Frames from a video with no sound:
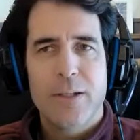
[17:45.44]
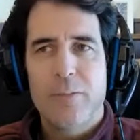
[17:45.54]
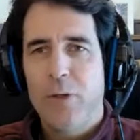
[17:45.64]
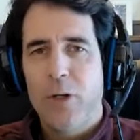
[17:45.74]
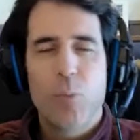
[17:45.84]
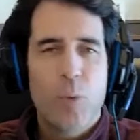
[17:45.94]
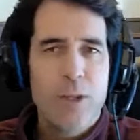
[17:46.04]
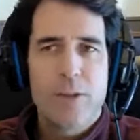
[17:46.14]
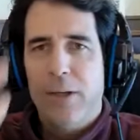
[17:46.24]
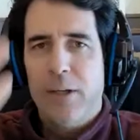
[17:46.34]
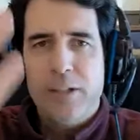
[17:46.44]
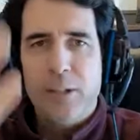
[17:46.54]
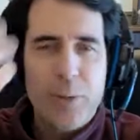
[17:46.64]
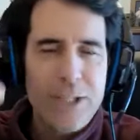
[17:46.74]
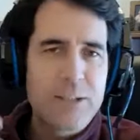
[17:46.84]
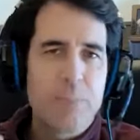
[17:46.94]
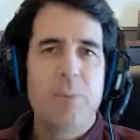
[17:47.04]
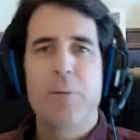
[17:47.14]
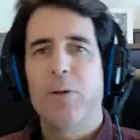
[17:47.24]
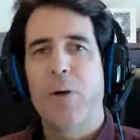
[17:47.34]
if you're with depressive
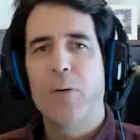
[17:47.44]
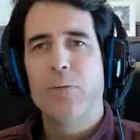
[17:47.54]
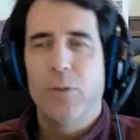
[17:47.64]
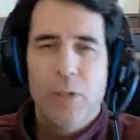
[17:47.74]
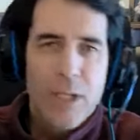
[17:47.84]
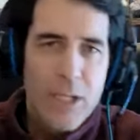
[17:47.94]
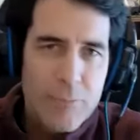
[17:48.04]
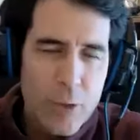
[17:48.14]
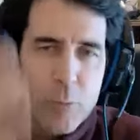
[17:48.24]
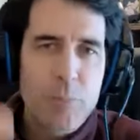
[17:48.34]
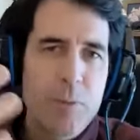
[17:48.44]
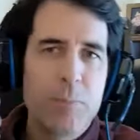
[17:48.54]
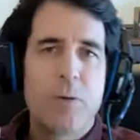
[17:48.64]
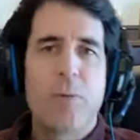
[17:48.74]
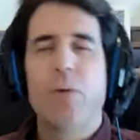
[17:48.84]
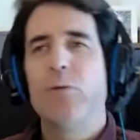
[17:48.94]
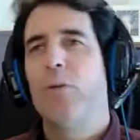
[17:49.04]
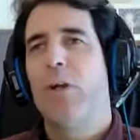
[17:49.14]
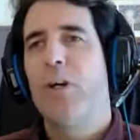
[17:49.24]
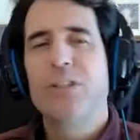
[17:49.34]
people around you, if you're with people around you
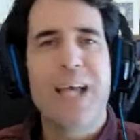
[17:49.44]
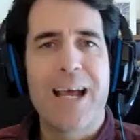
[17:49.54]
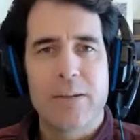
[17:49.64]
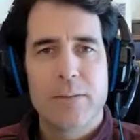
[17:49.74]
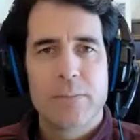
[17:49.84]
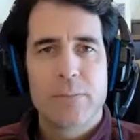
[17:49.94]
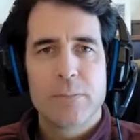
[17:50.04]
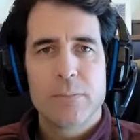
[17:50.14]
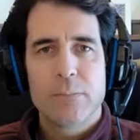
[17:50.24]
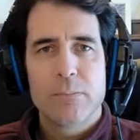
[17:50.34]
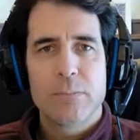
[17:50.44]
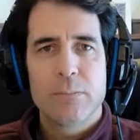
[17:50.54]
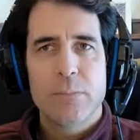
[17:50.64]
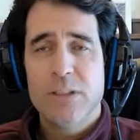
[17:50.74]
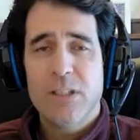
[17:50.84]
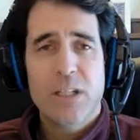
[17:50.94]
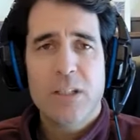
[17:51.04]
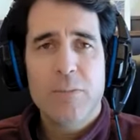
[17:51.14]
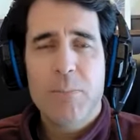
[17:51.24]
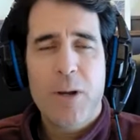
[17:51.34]
that are sad. It's not
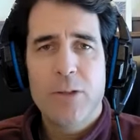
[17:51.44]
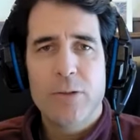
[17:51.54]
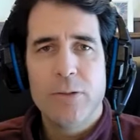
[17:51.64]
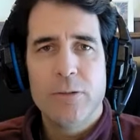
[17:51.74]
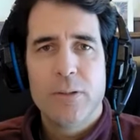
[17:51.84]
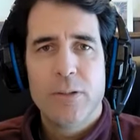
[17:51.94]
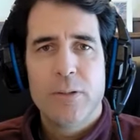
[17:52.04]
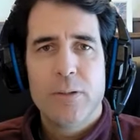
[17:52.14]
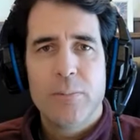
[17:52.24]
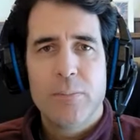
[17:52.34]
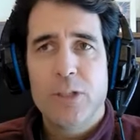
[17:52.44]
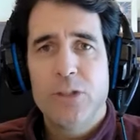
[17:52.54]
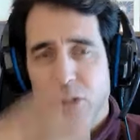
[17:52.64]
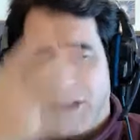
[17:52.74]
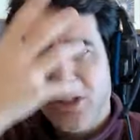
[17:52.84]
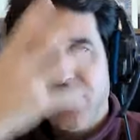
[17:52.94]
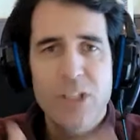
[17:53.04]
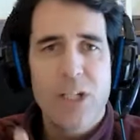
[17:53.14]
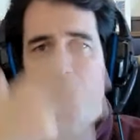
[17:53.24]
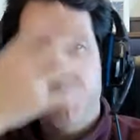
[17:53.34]
going to bother you because you can
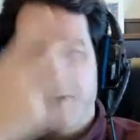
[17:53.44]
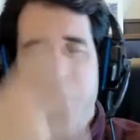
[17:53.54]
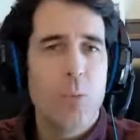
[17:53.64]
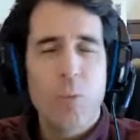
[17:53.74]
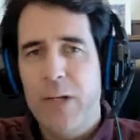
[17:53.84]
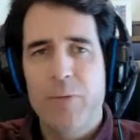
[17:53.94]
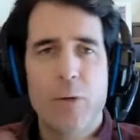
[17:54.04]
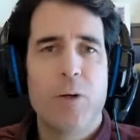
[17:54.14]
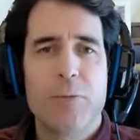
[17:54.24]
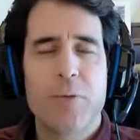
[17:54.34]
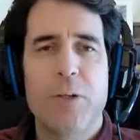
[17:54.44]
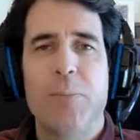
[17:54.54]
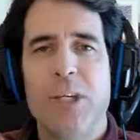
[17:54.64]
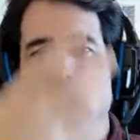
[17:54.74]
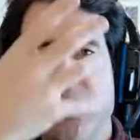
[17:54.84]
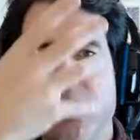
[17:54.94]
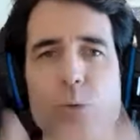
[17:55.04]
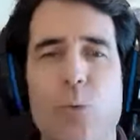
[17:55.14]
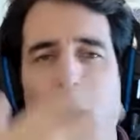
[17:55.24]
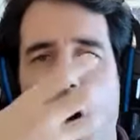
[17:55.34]
still feel whatever you want to feel because
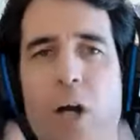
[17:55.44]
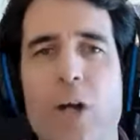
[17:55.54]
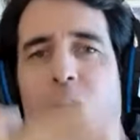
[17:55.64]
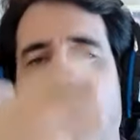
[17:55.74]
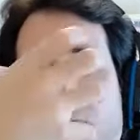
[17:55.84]
you are the